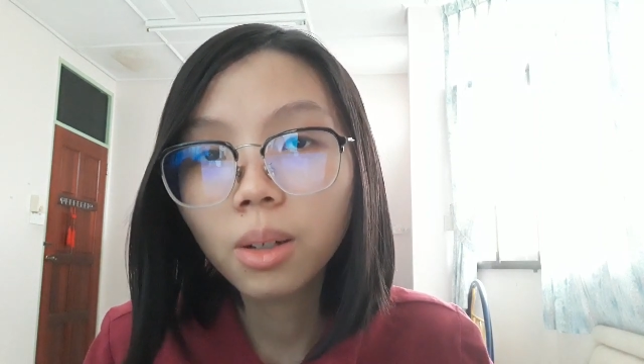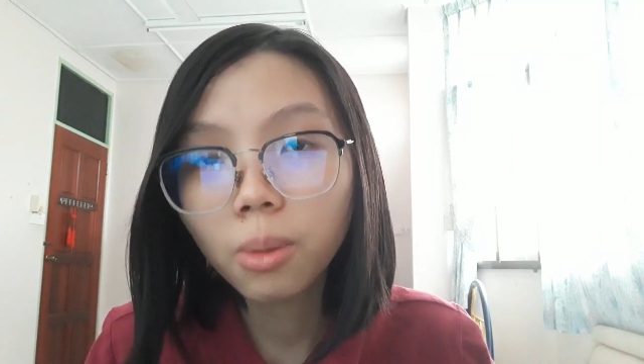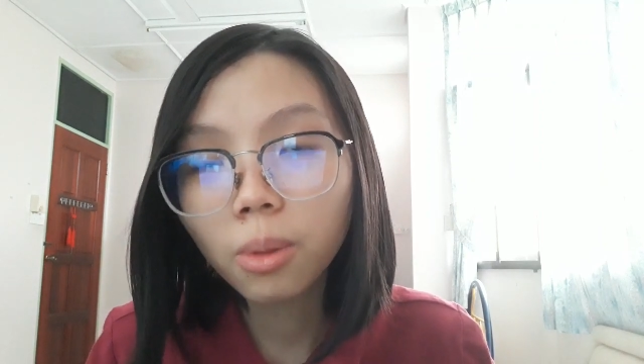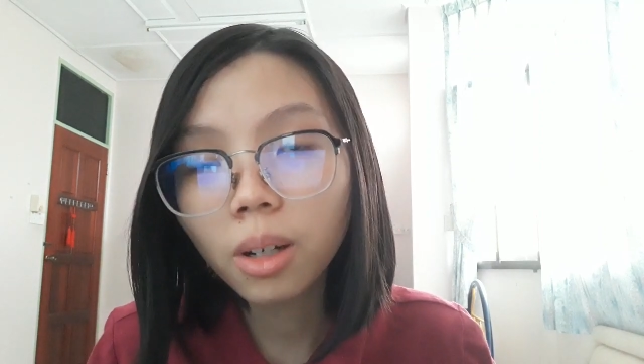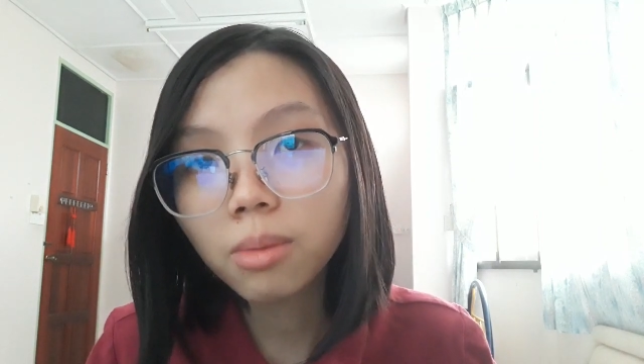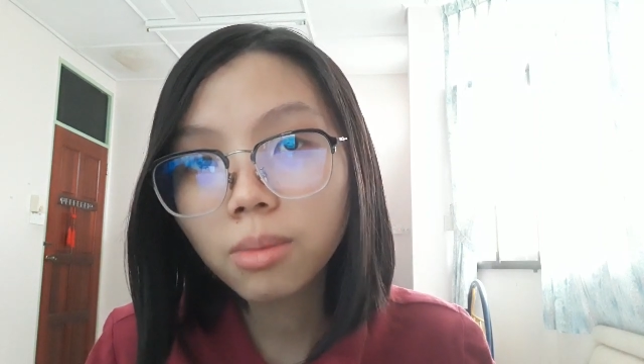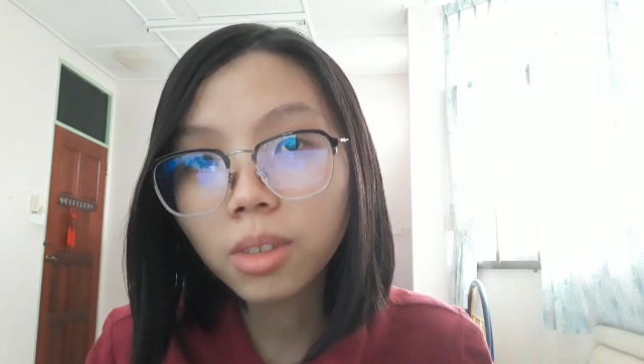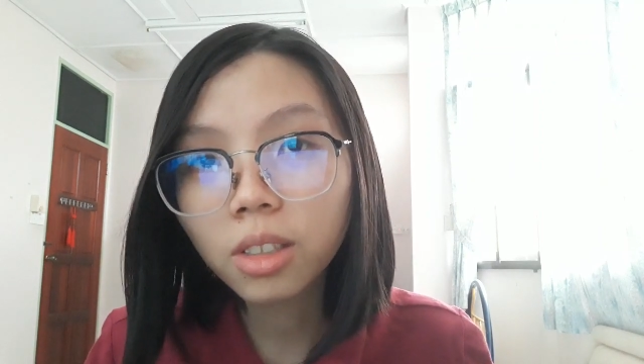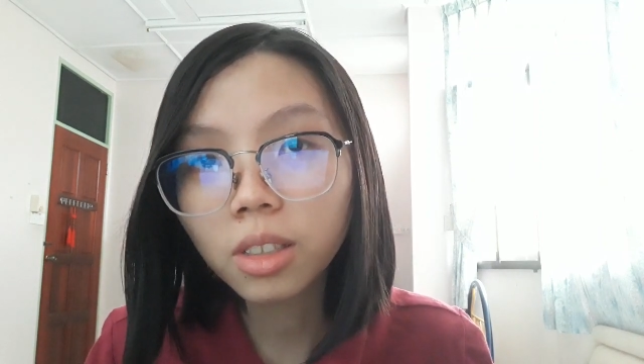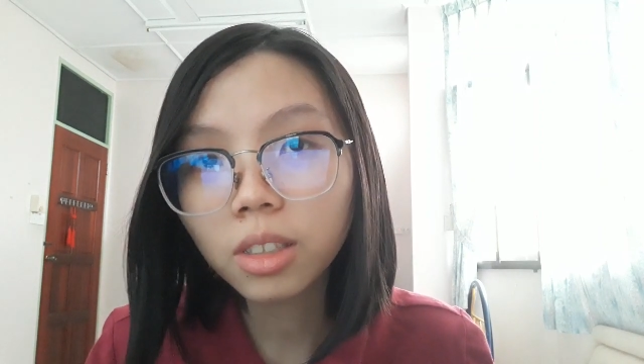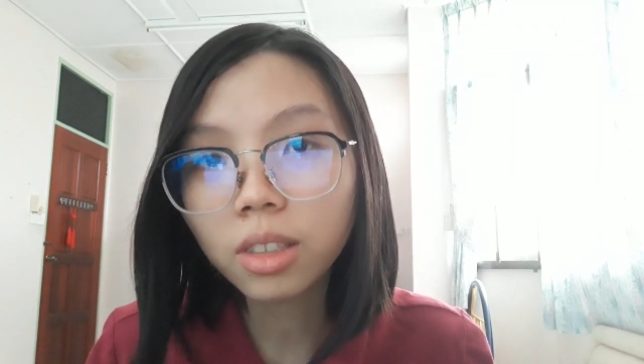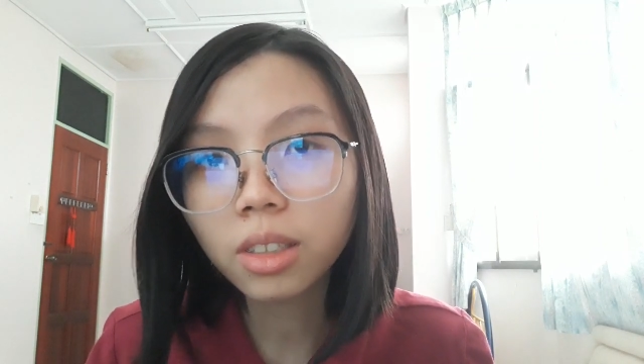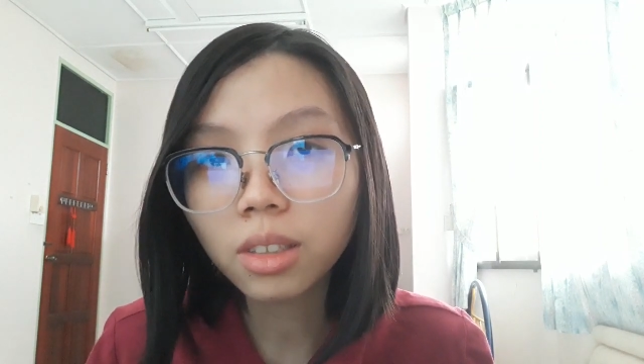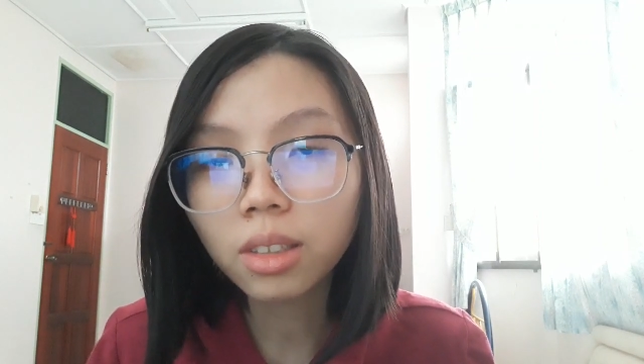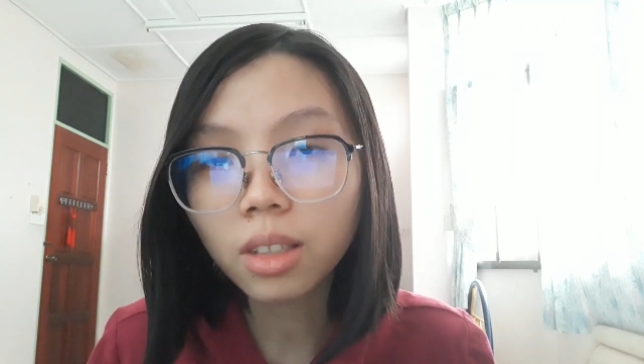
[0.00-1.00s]
One more
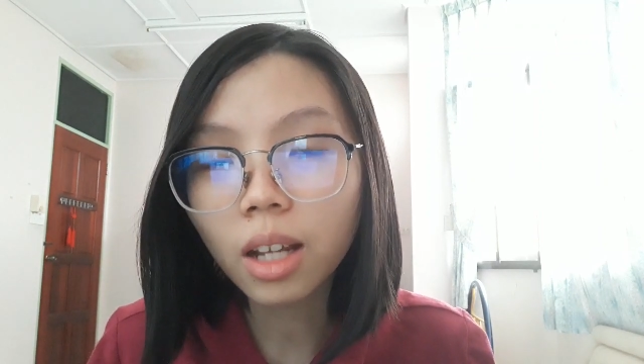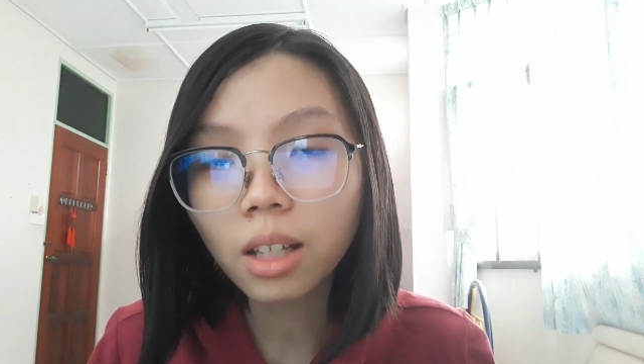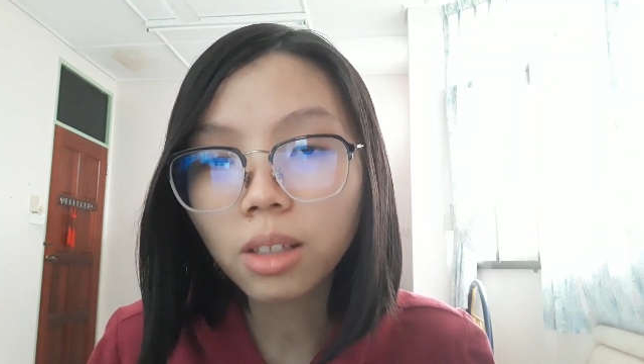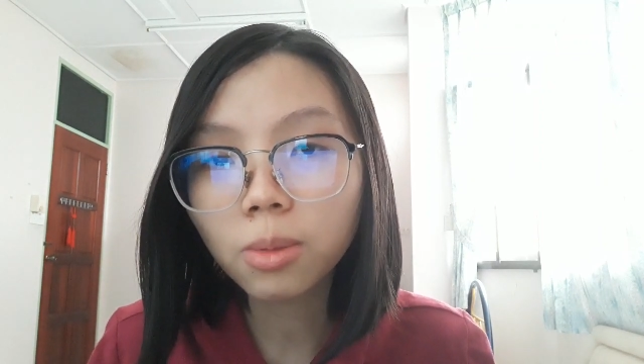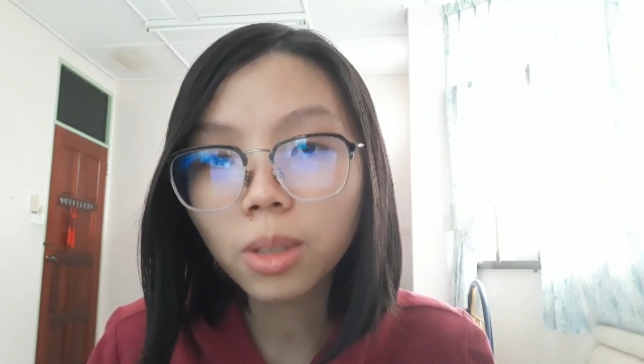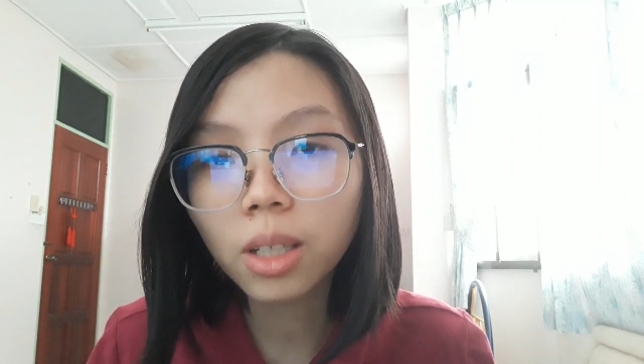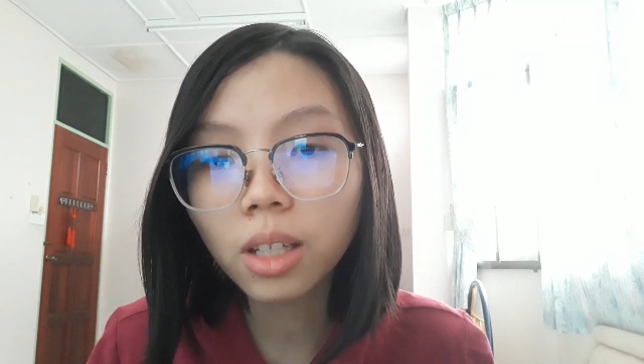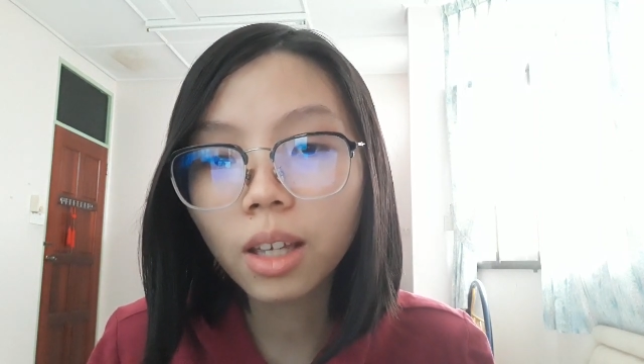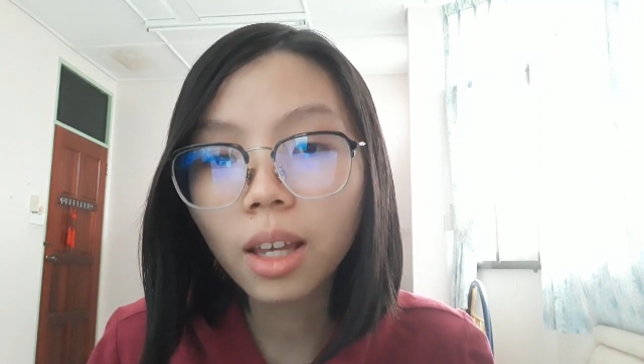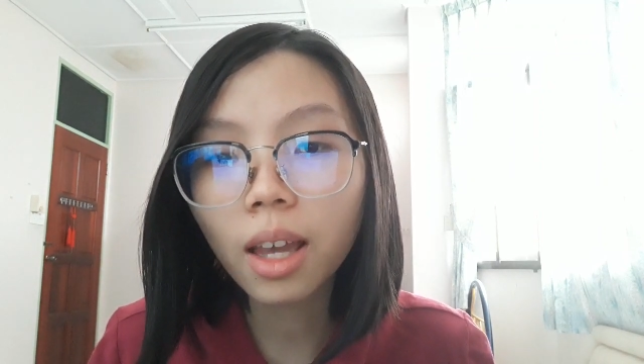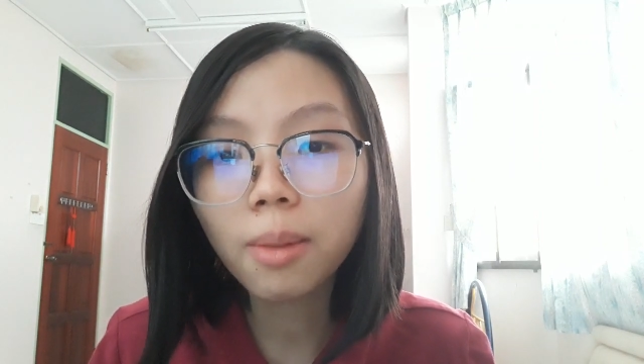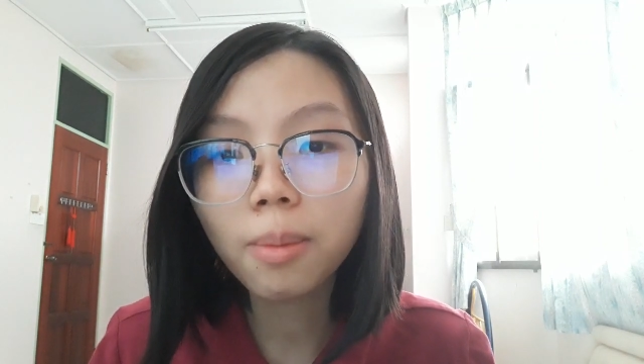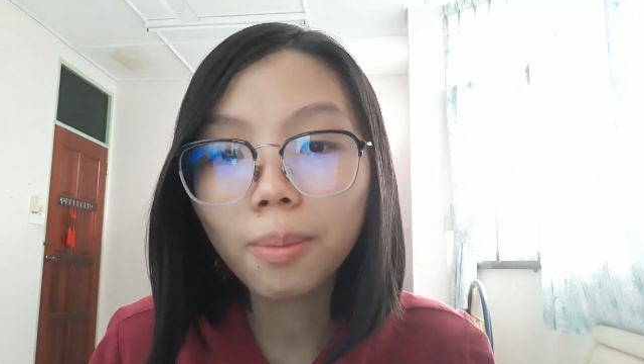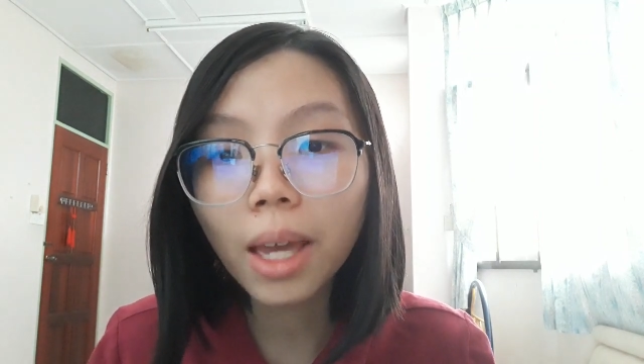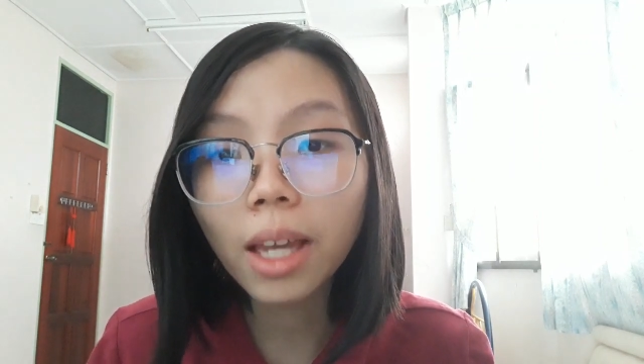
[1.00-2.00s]
thing is that we
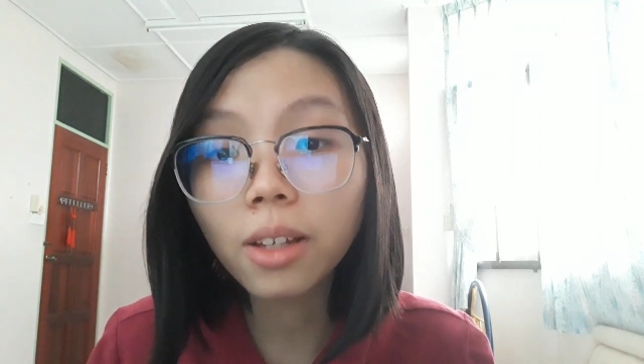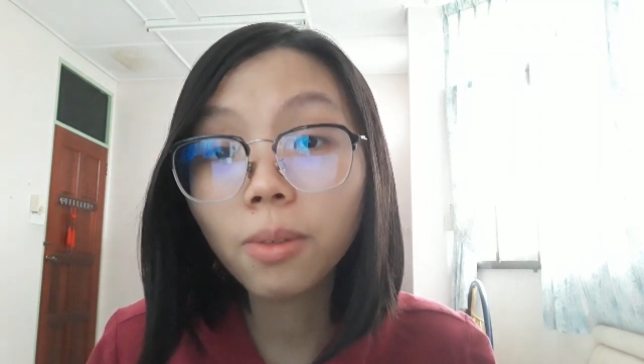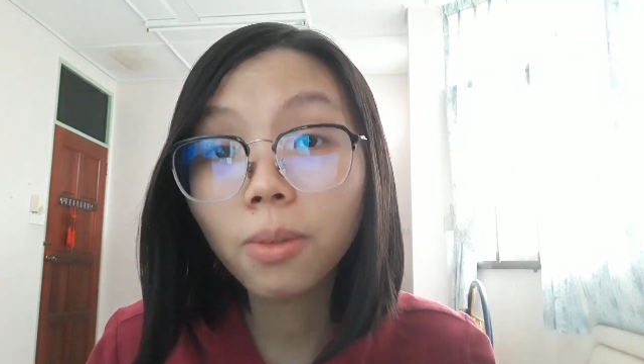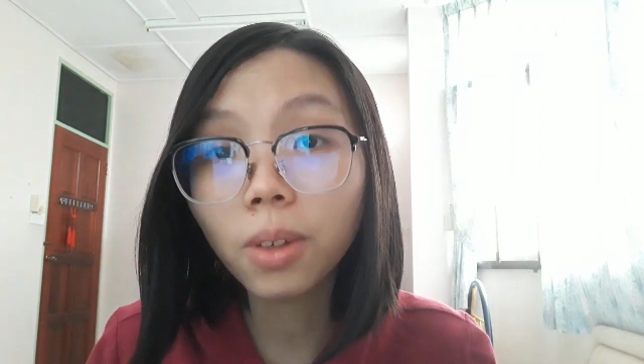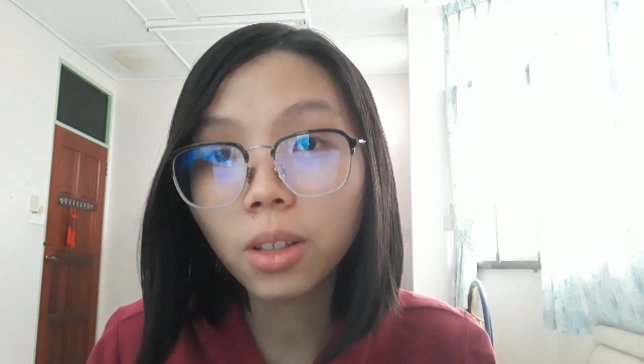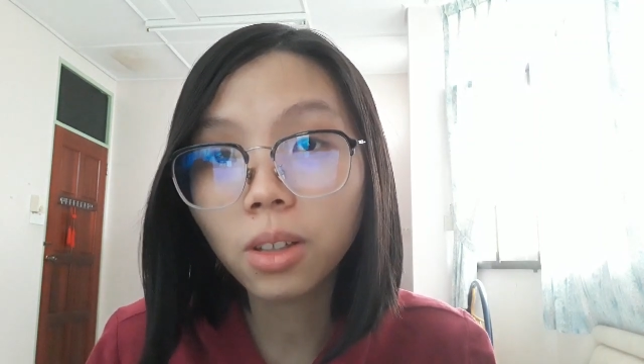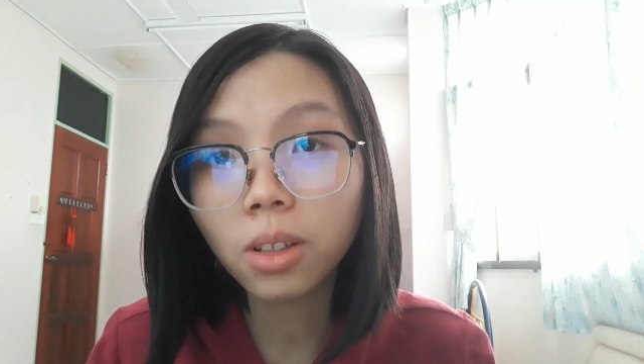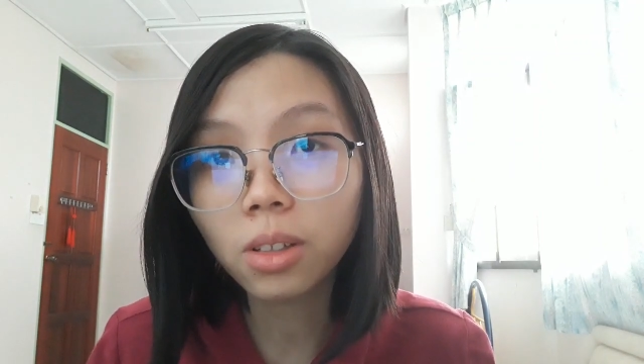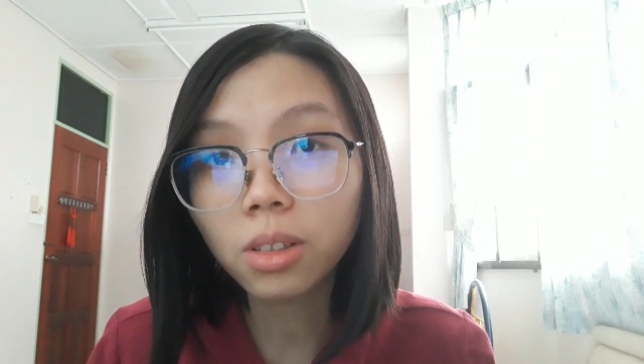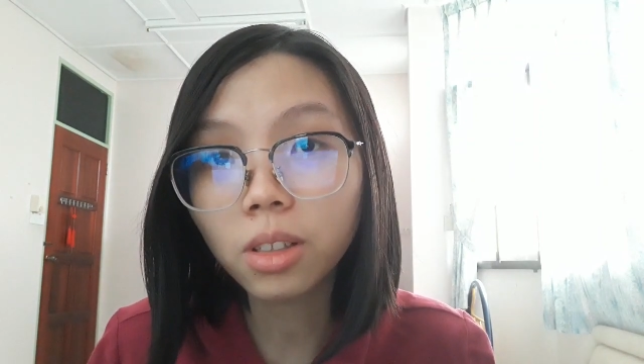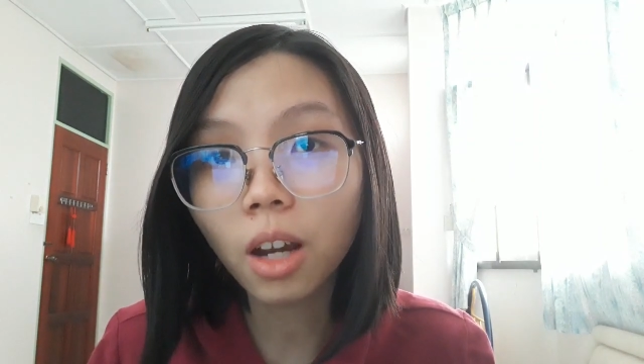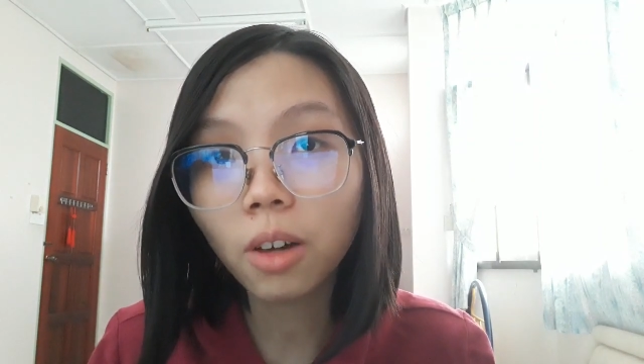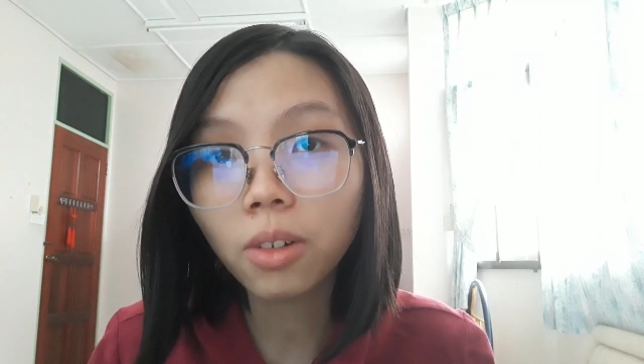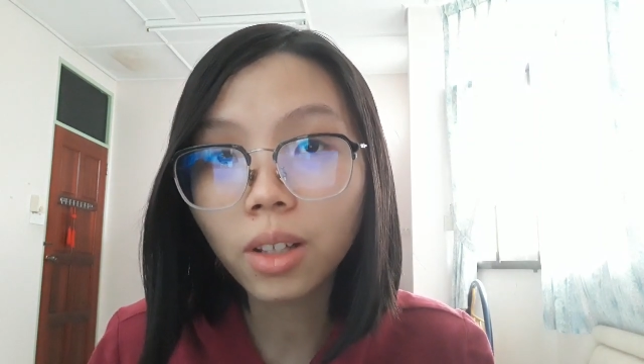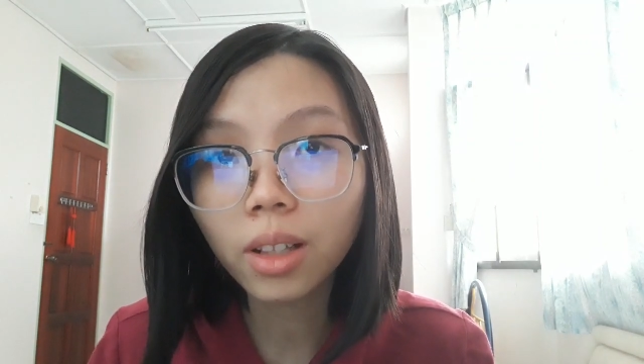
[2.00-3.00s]
can make videos